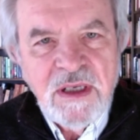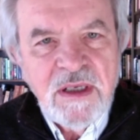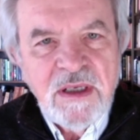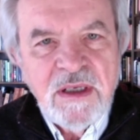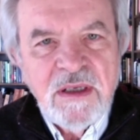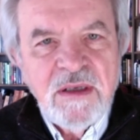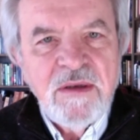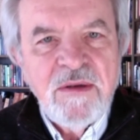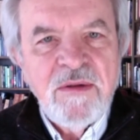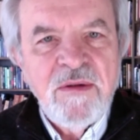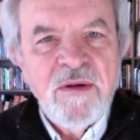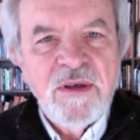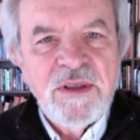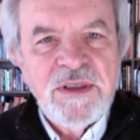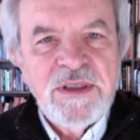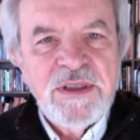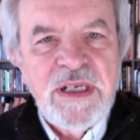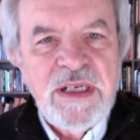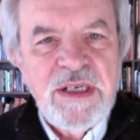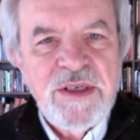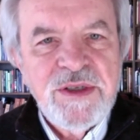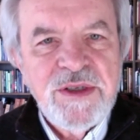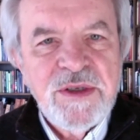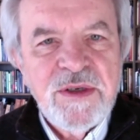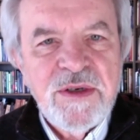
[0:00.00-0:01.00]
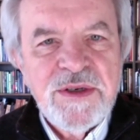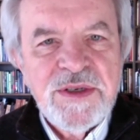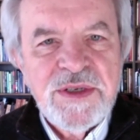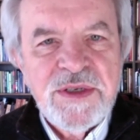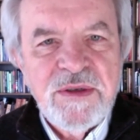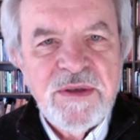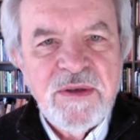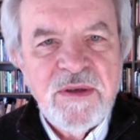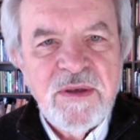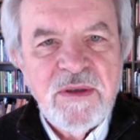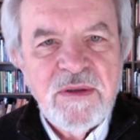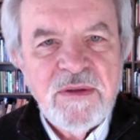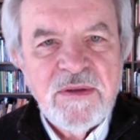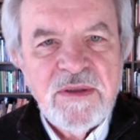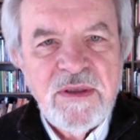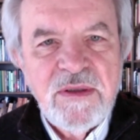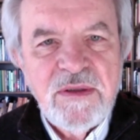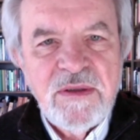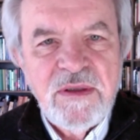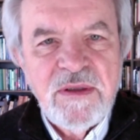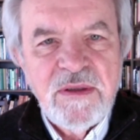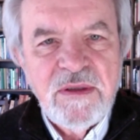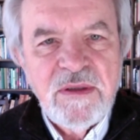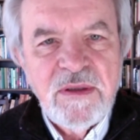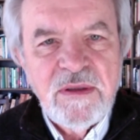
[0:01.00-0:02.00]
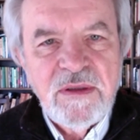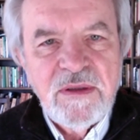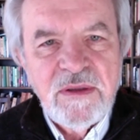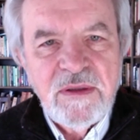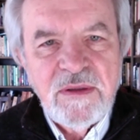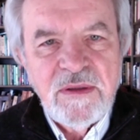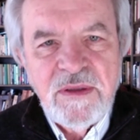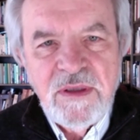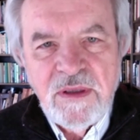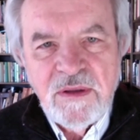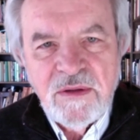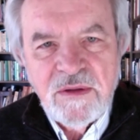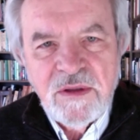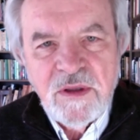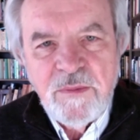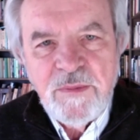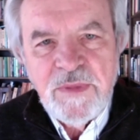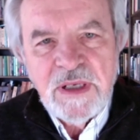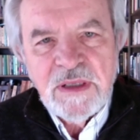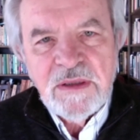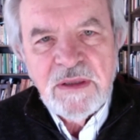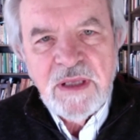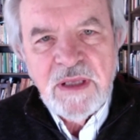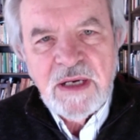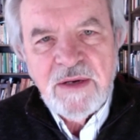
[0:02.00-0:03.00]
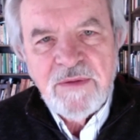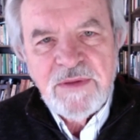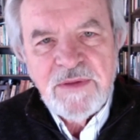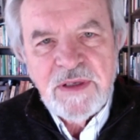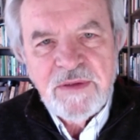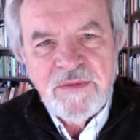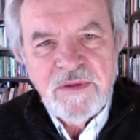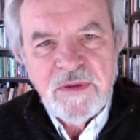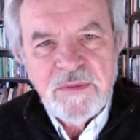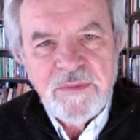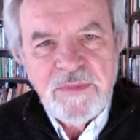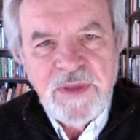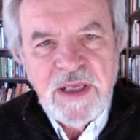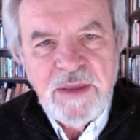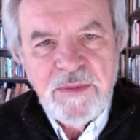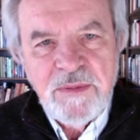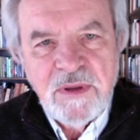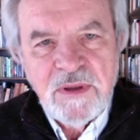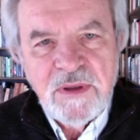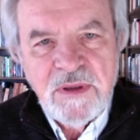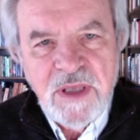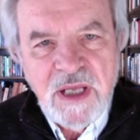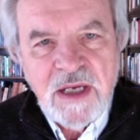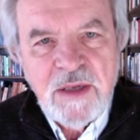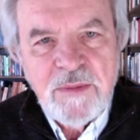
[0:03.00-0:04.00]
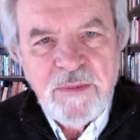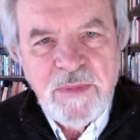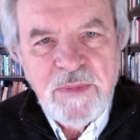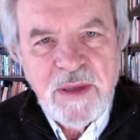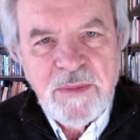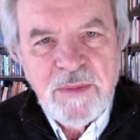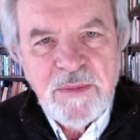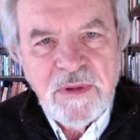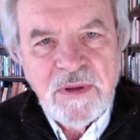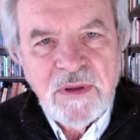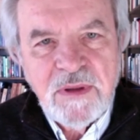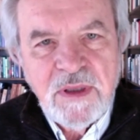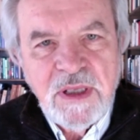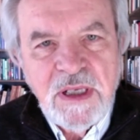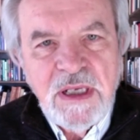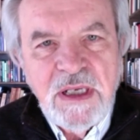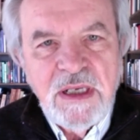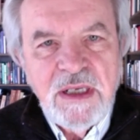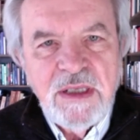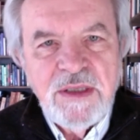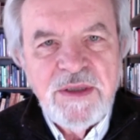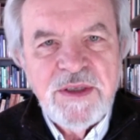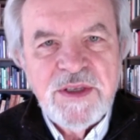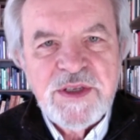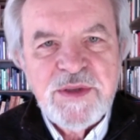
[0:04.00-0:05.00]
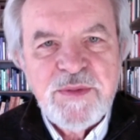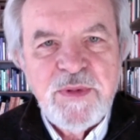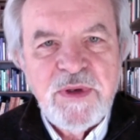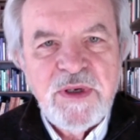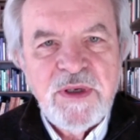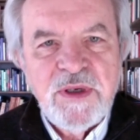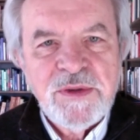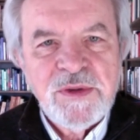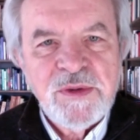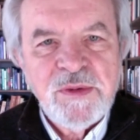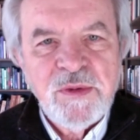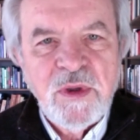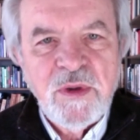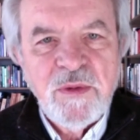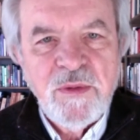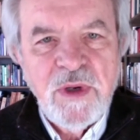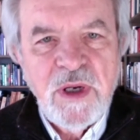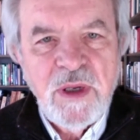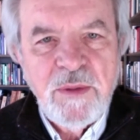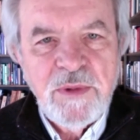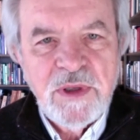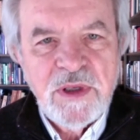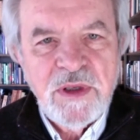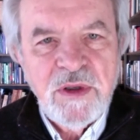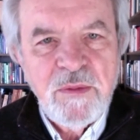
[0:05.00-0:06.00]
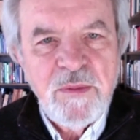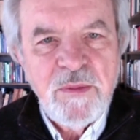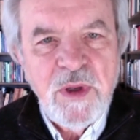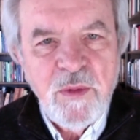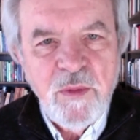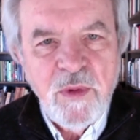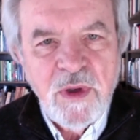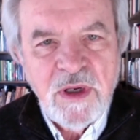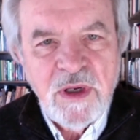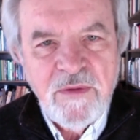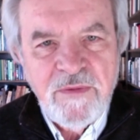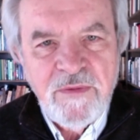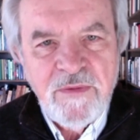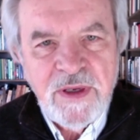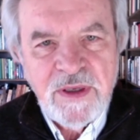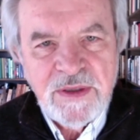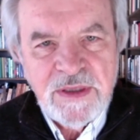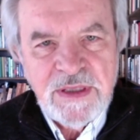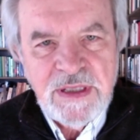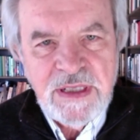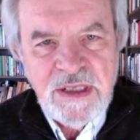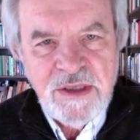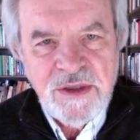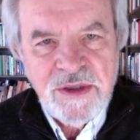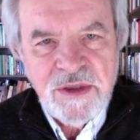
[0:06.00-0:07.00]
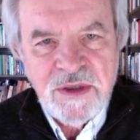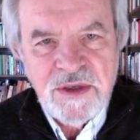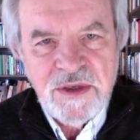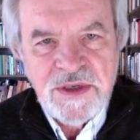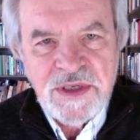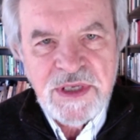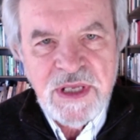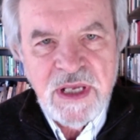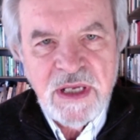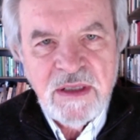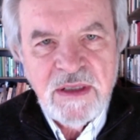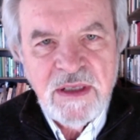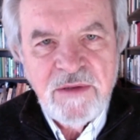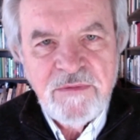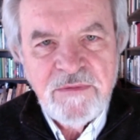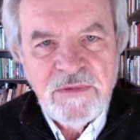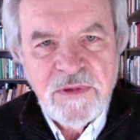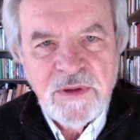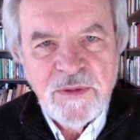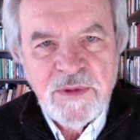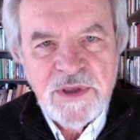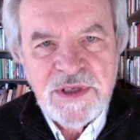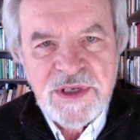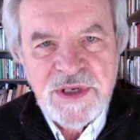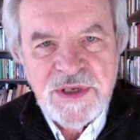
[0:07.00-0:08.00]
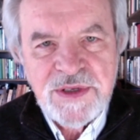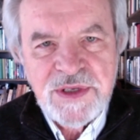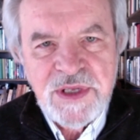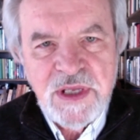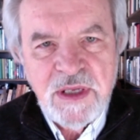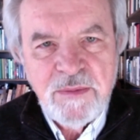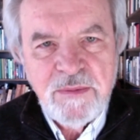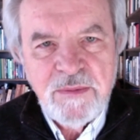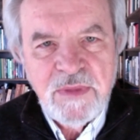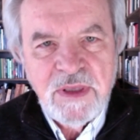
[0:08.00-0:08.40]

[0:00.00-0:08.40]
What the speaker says: or teachers, or you know, it could be a lot of different people. A lot of people in the spiritual realm, it could be one of their teachers that influences them